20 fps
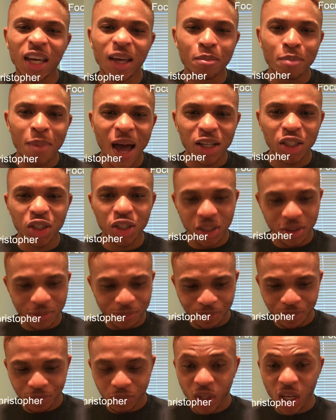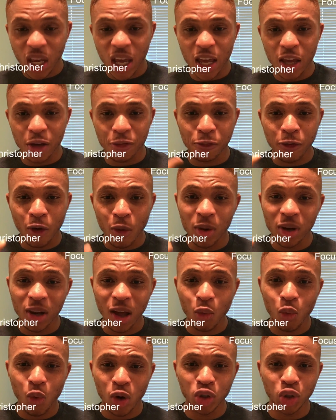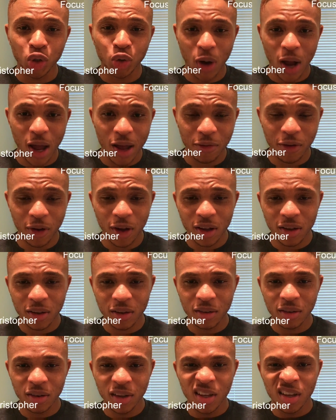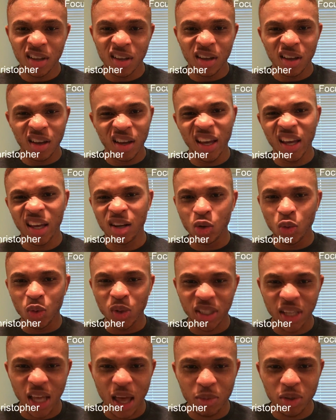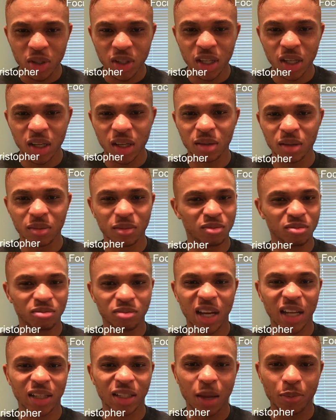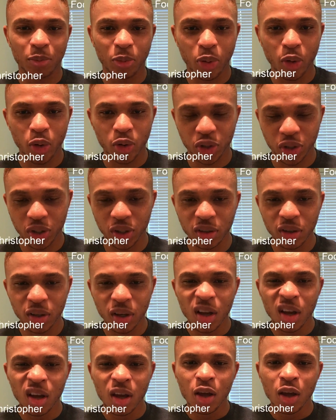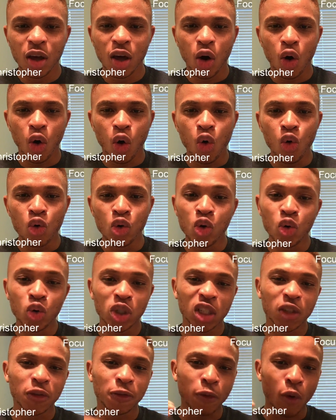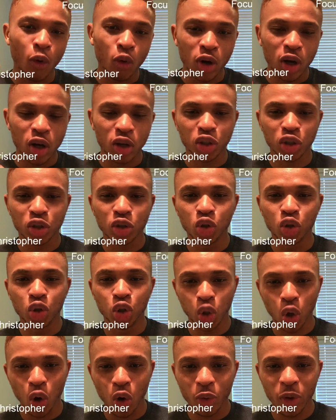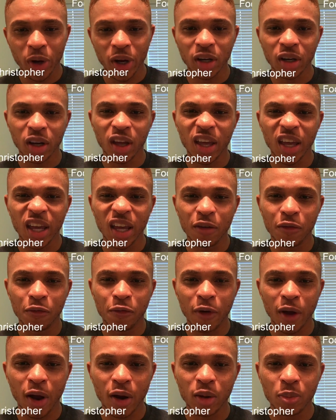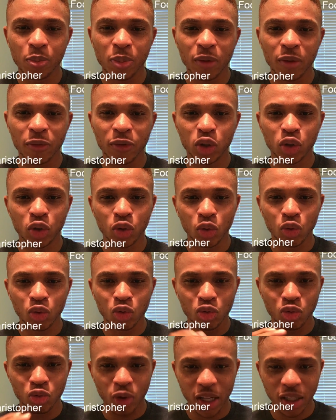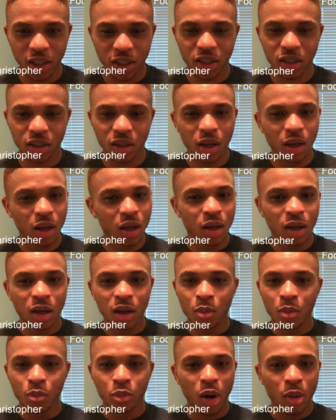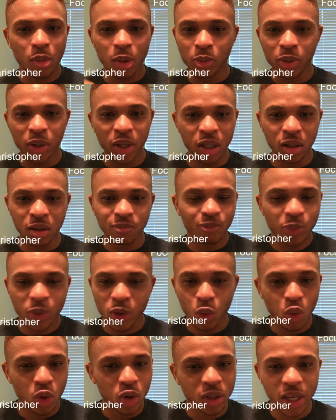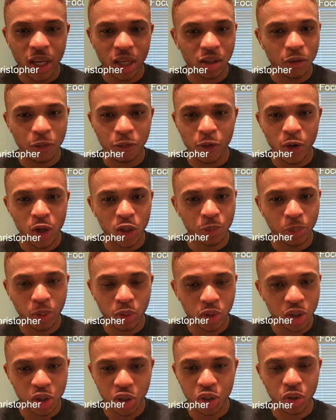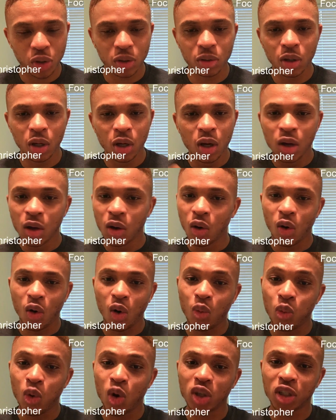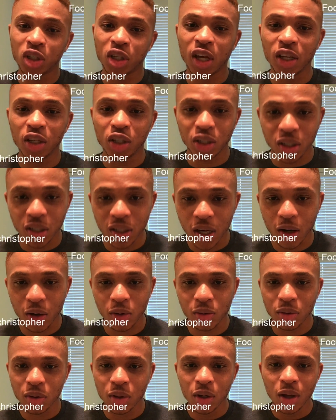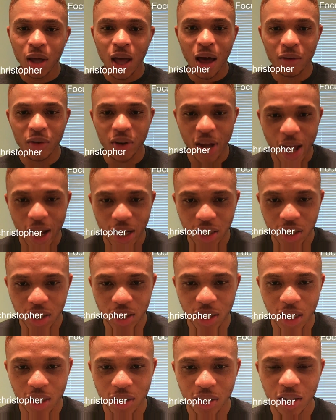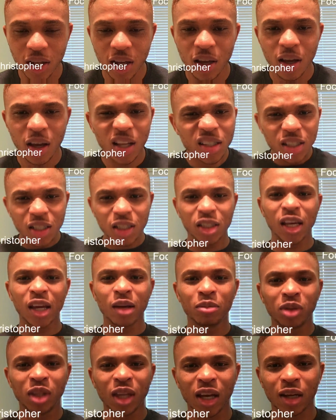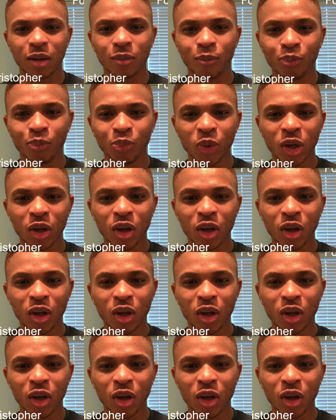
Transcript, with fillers: Imagine a Formula One driver hey, Lewis Hamilton, that type of person who loses focus during a very pivotal race. Probably won't get the first position or worst case scenario, have an accident. It's the same thing.